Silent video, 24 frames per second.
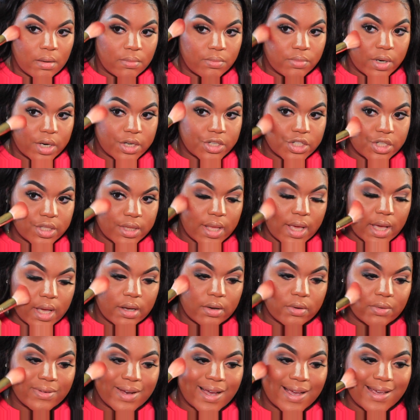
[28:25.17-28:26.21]
brush
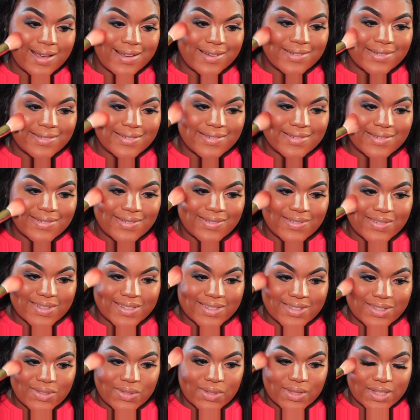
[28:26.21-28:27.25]
that right
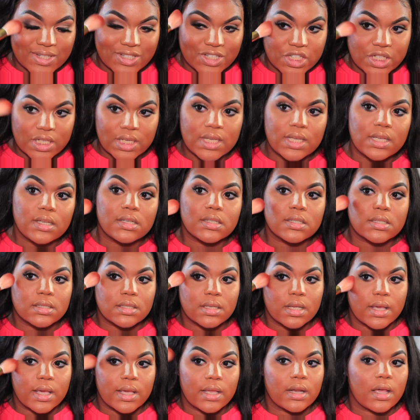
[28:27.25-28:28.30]
onto the
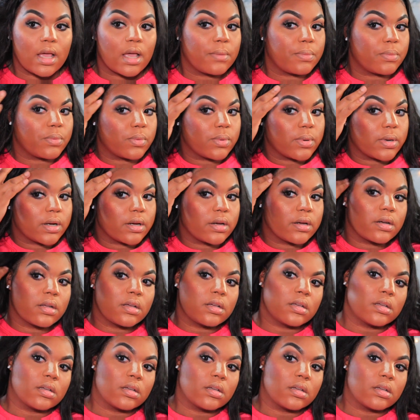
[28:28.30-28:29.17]
cheeks and upward.